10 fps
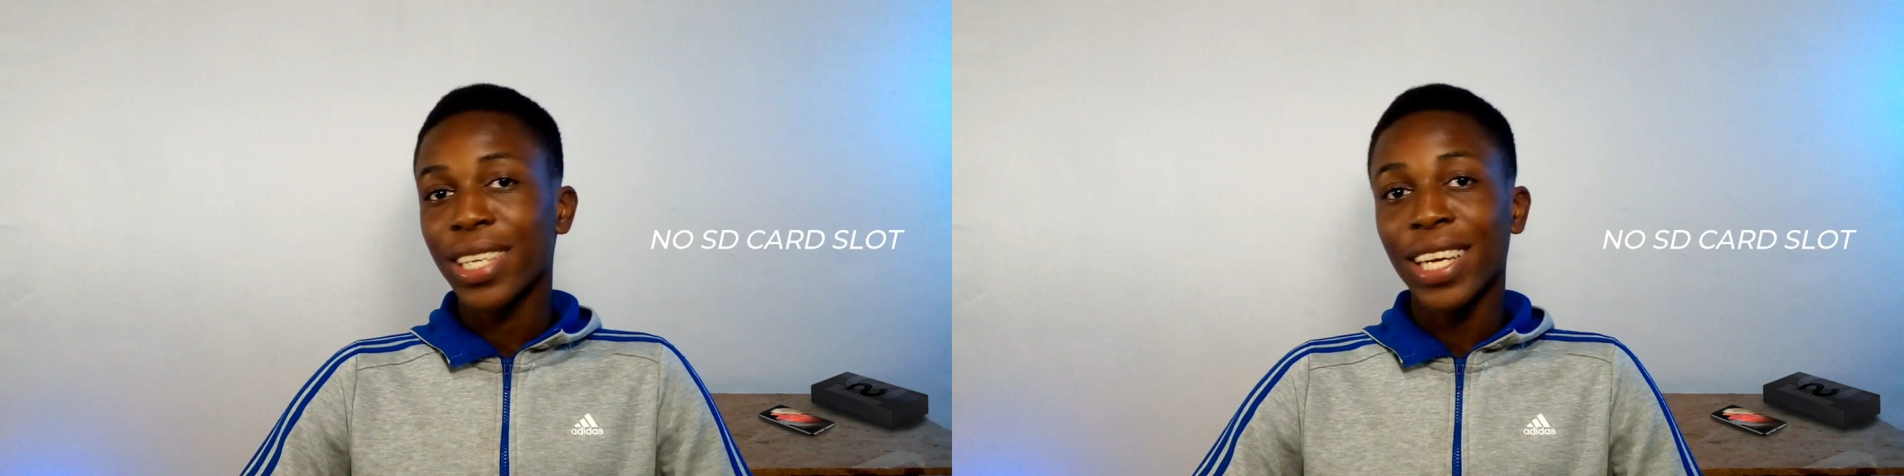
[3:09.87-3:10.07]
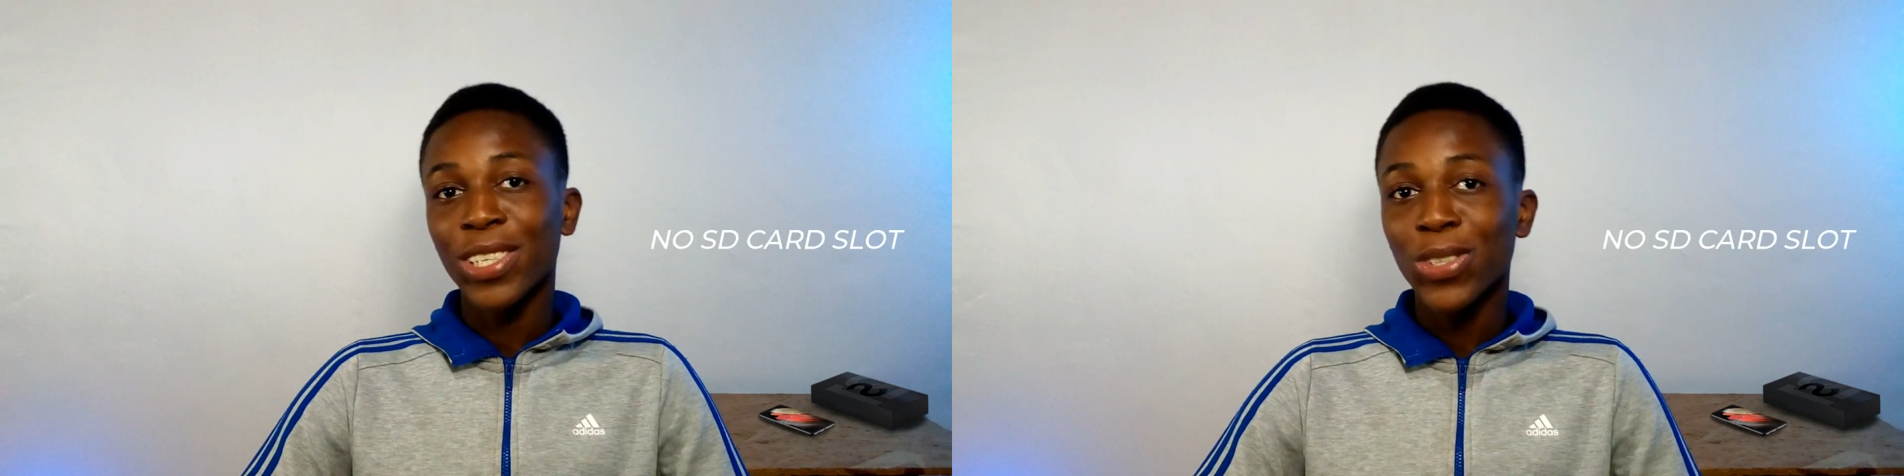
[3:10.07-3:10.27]

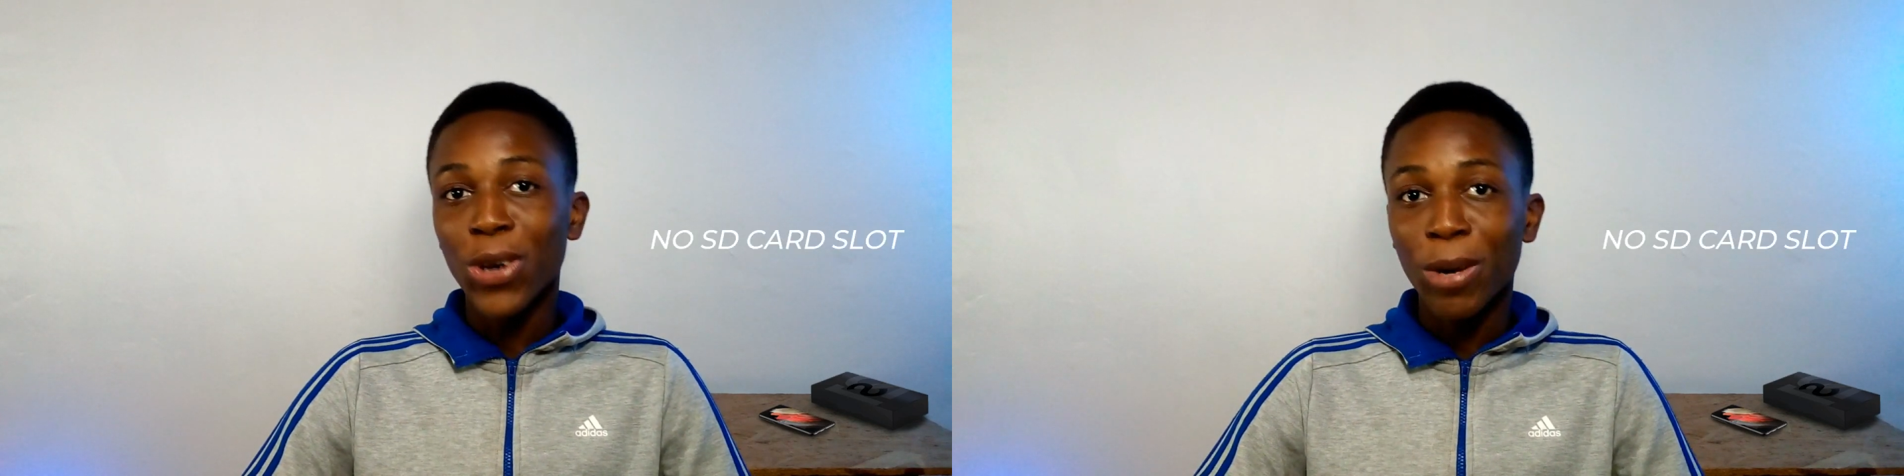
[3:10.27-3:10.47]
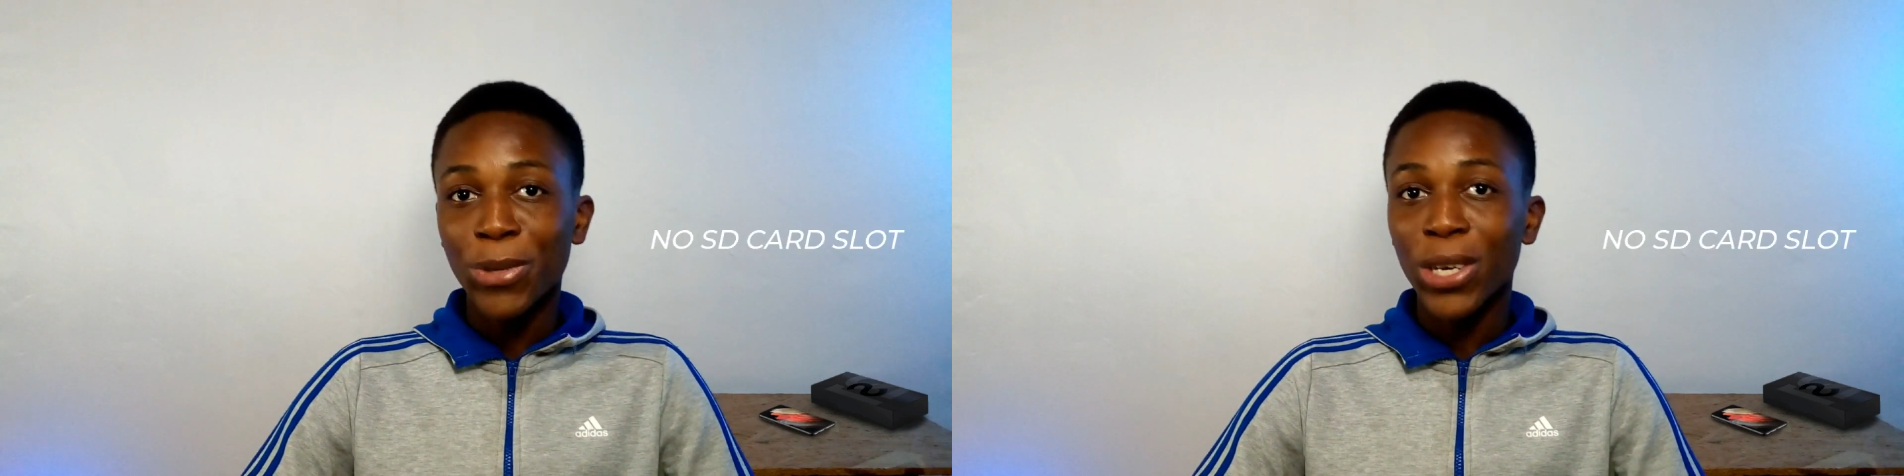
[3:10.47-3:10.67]
there is
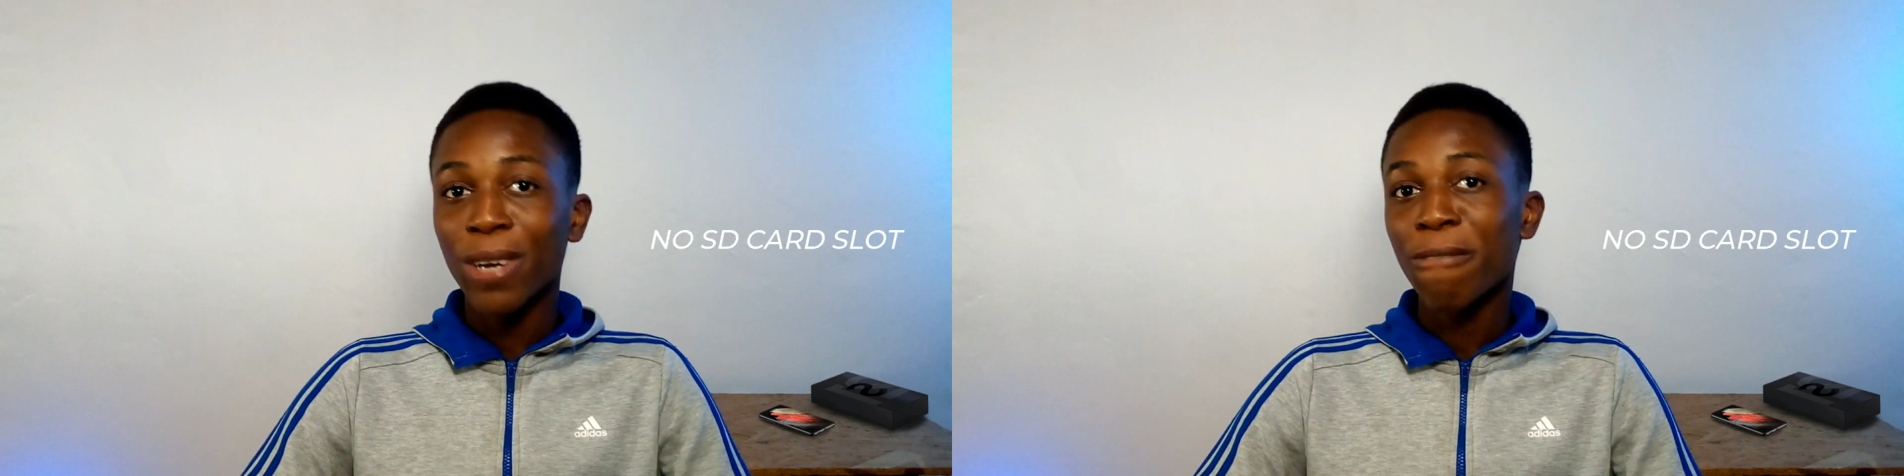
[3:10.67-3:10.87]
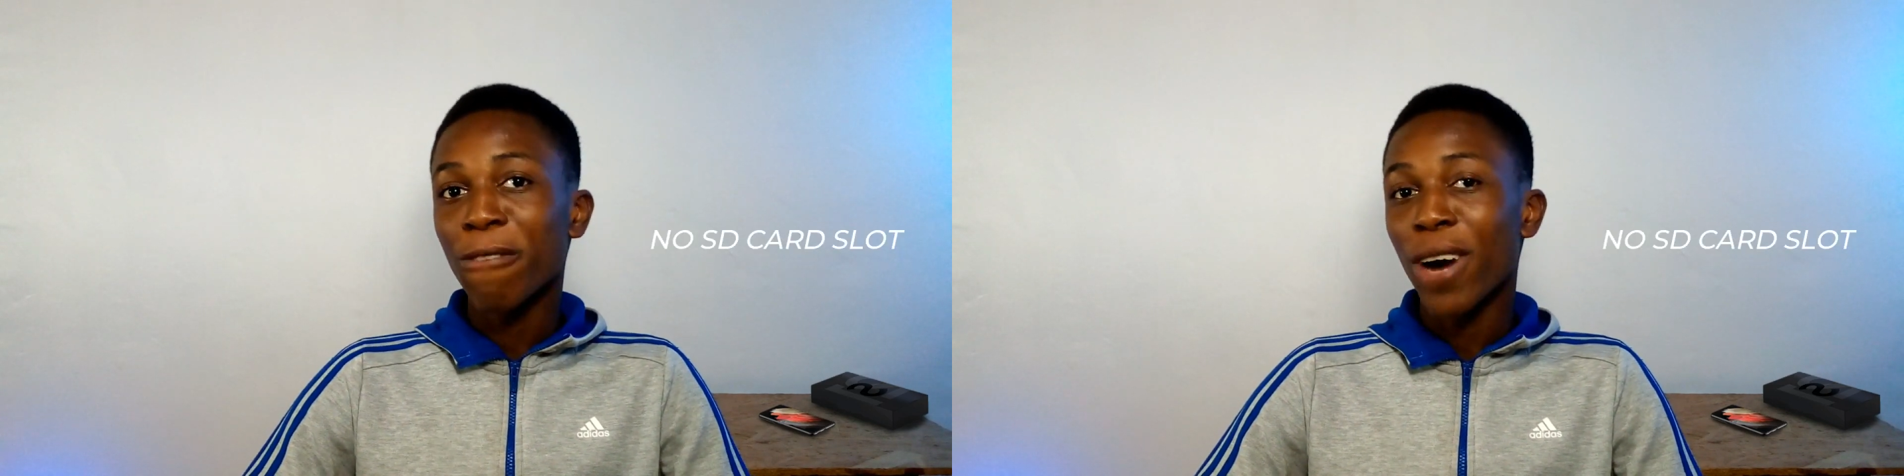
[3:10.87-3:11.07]
no
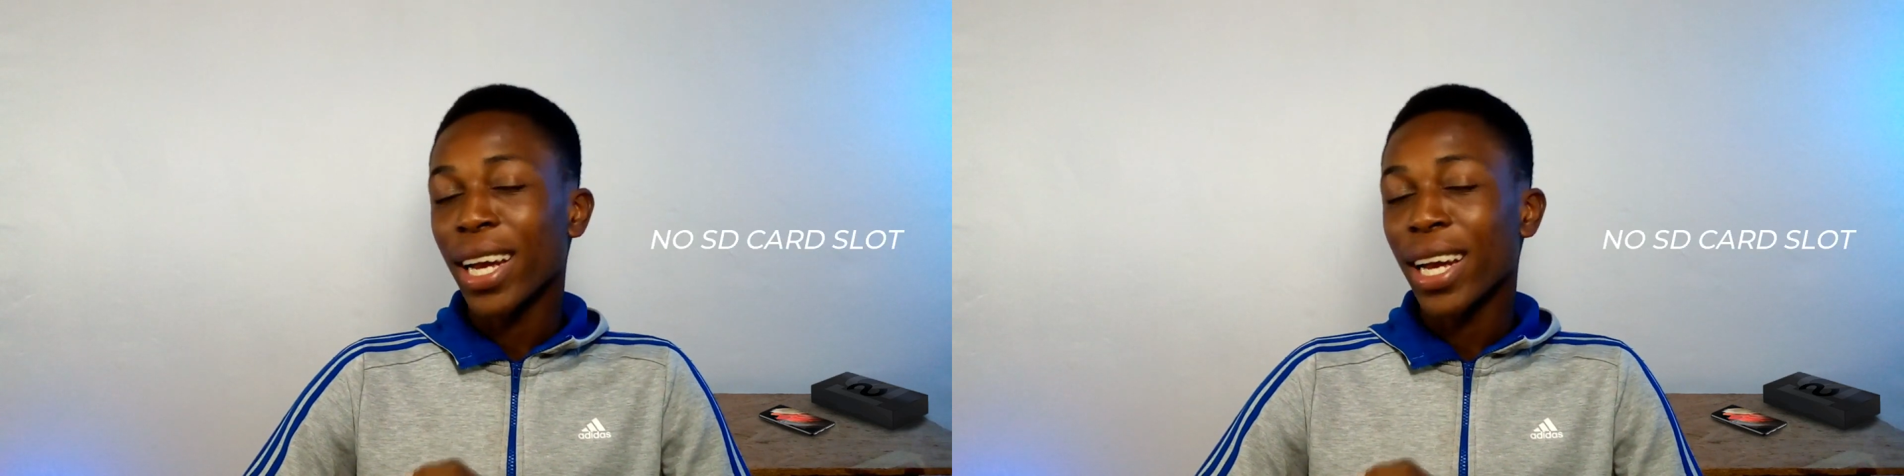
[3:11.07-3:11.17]
option for